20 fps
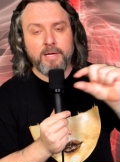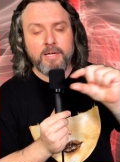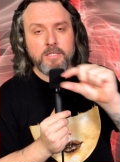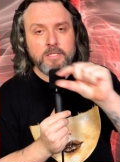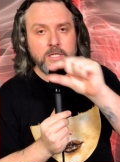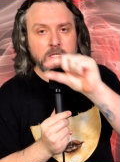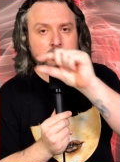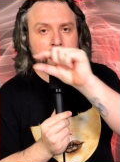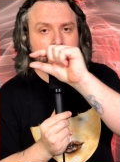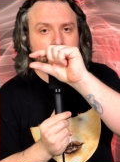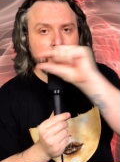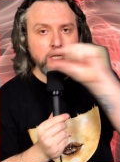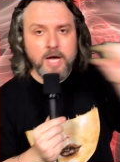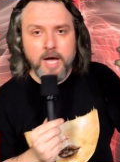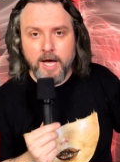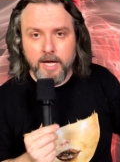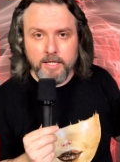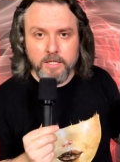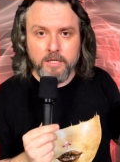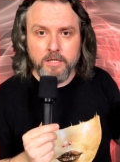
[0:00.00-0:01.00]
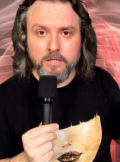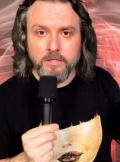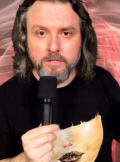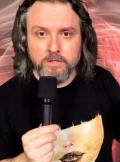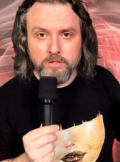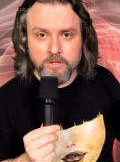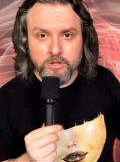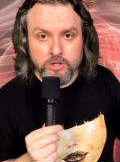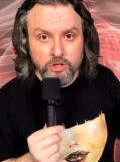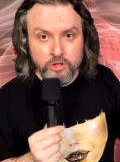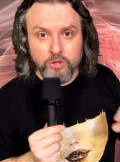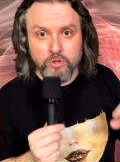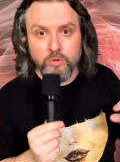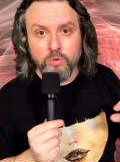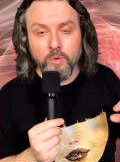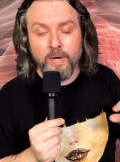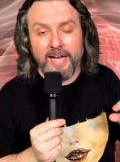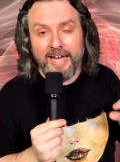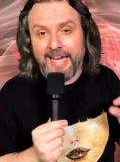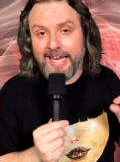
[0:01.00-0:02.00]
It does not
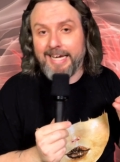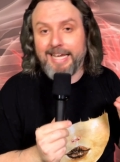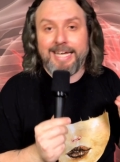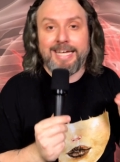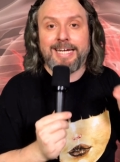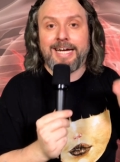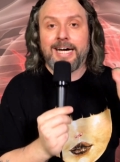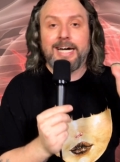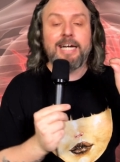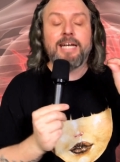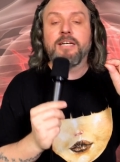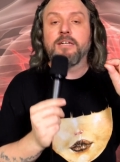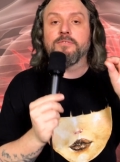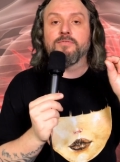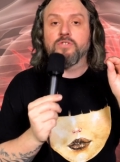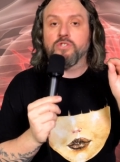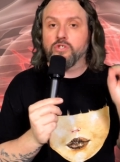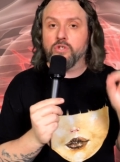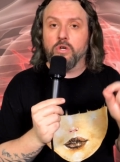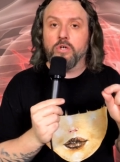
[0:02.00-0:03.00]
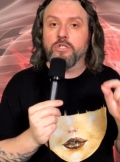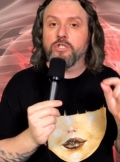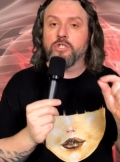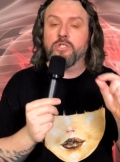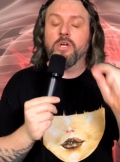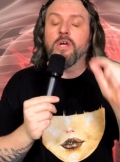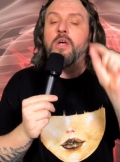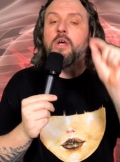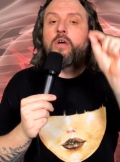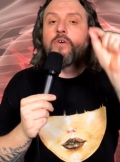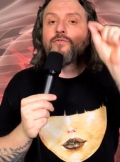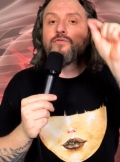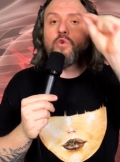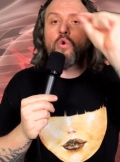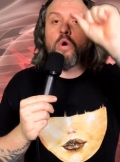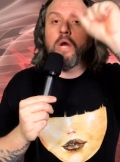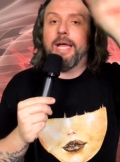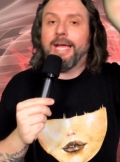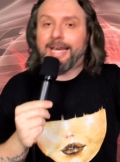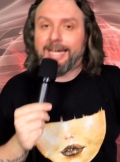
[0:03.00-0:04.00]
do any kind of search
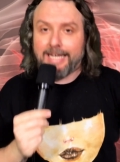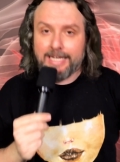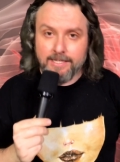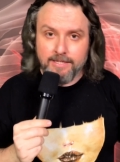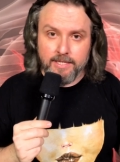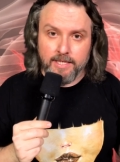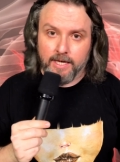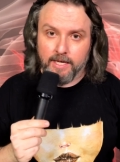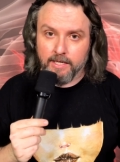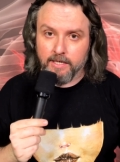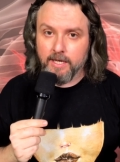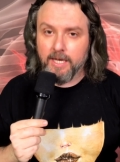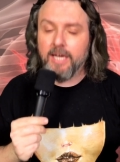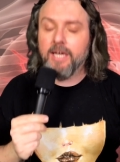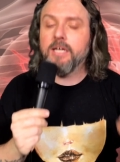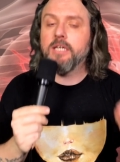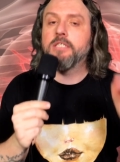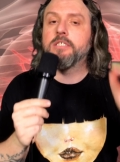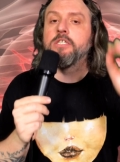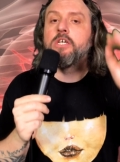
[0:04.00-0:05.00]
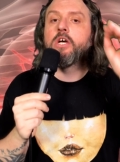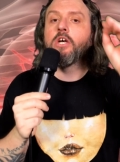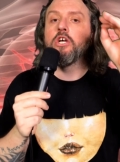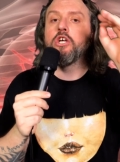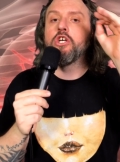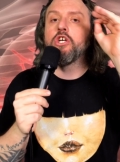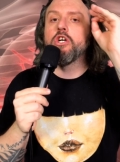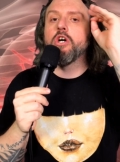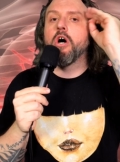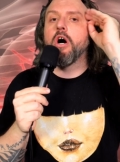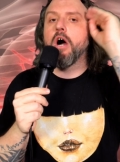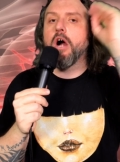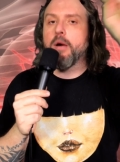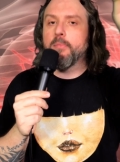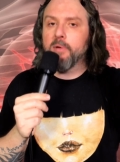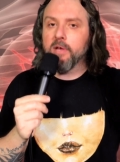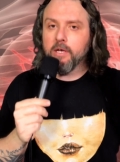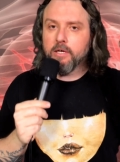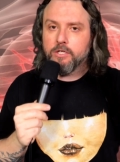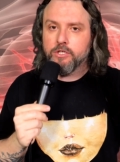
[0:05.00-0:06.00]
for anything. It is
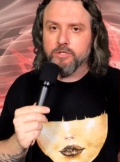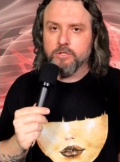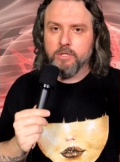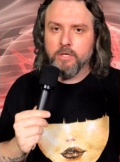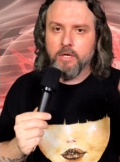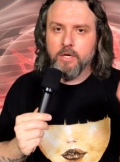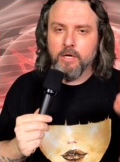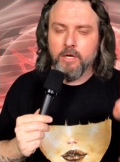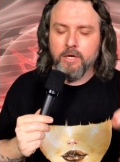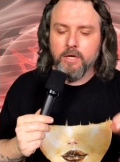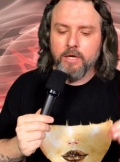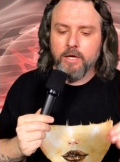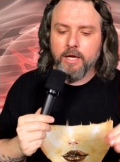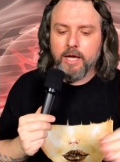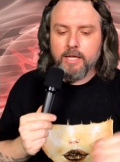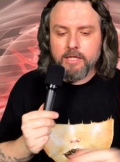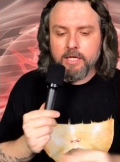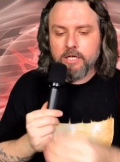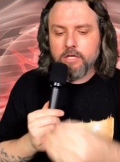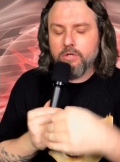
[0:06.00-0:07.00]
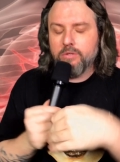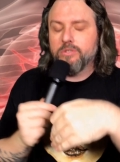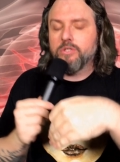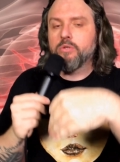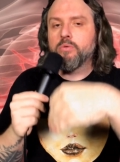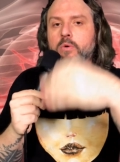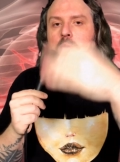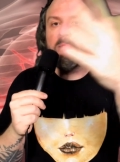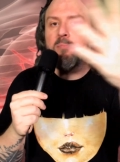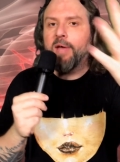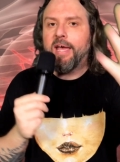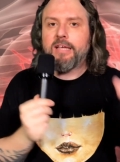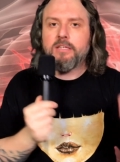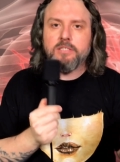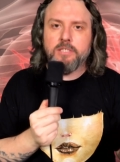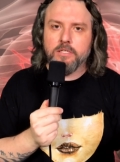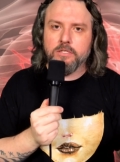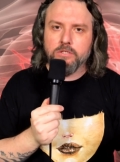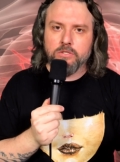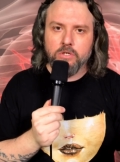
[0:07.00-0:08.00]
garbage. And then you do a
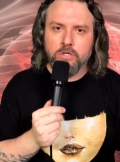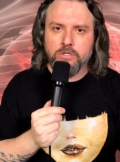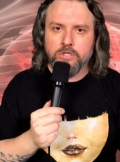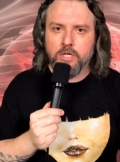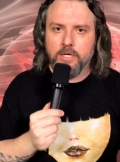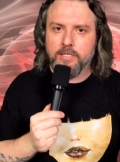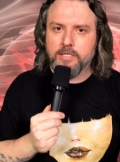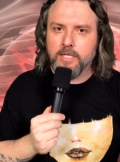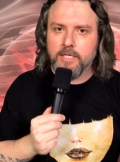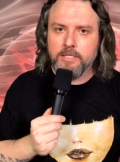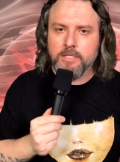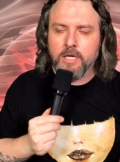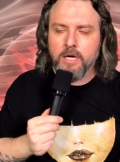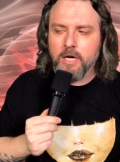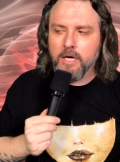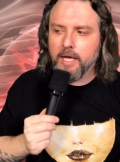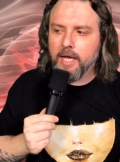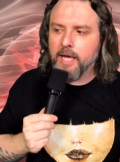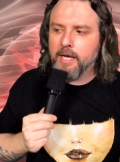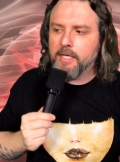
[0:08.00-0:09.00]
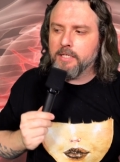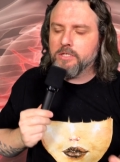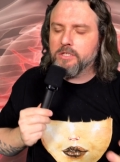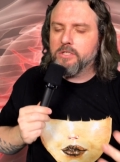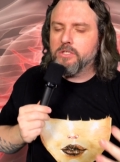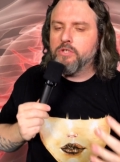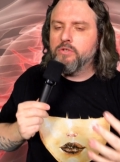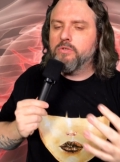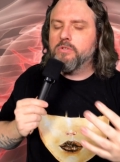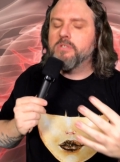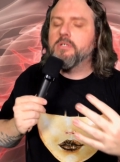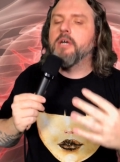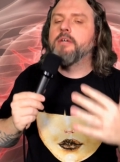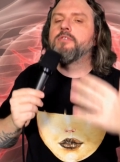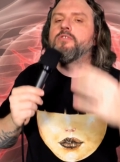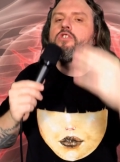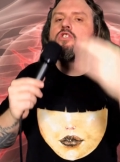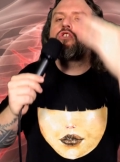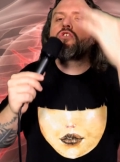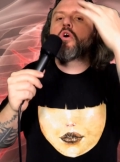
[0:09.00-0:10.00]
basic search on TikTok and it's you find
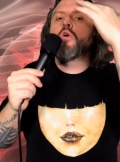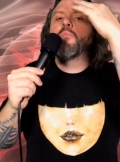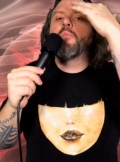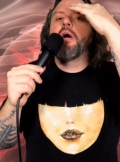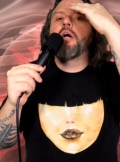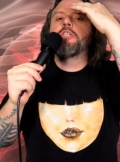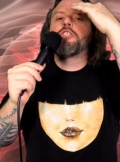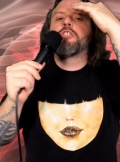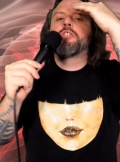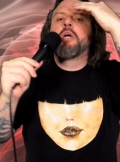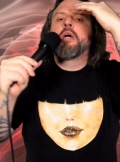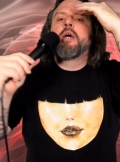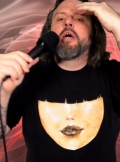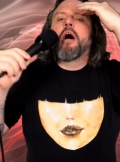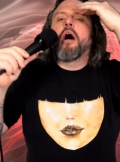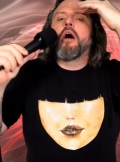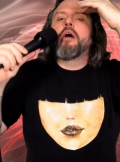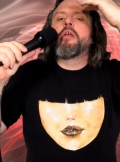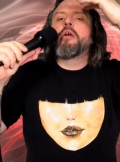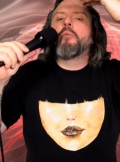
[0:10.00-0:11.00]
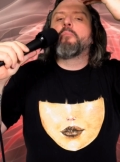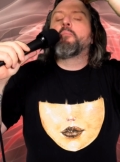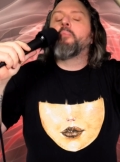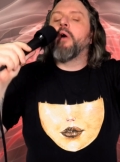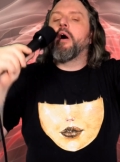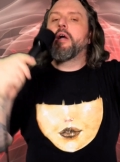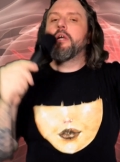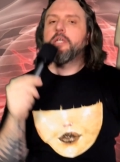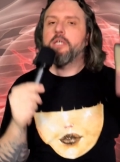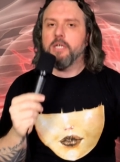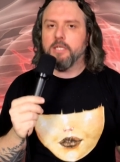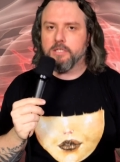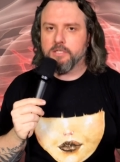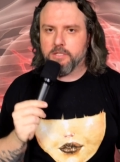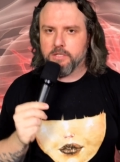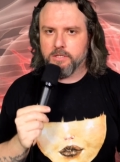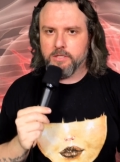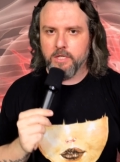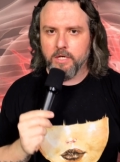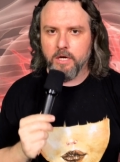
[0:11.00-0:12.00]
so much, an
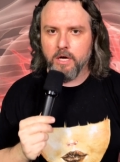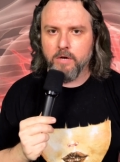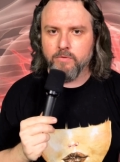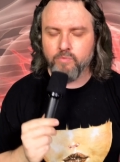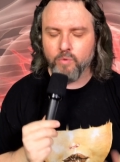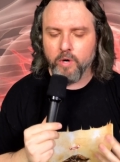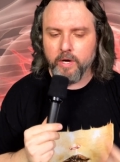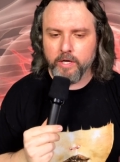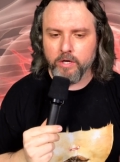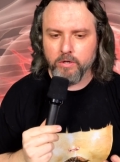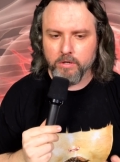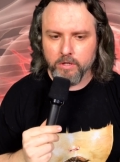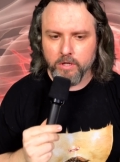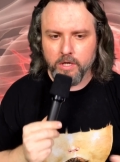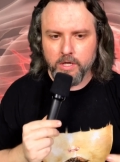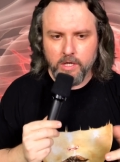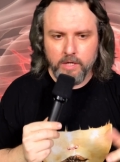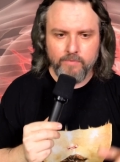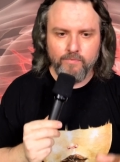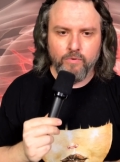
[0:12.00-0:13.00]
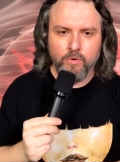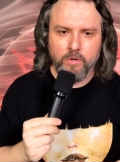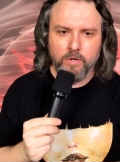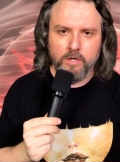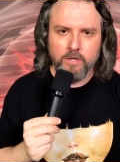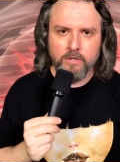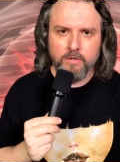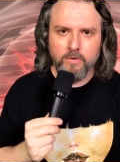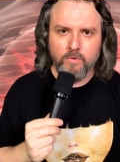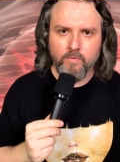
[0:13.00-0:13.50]
abundance of what you're looking for.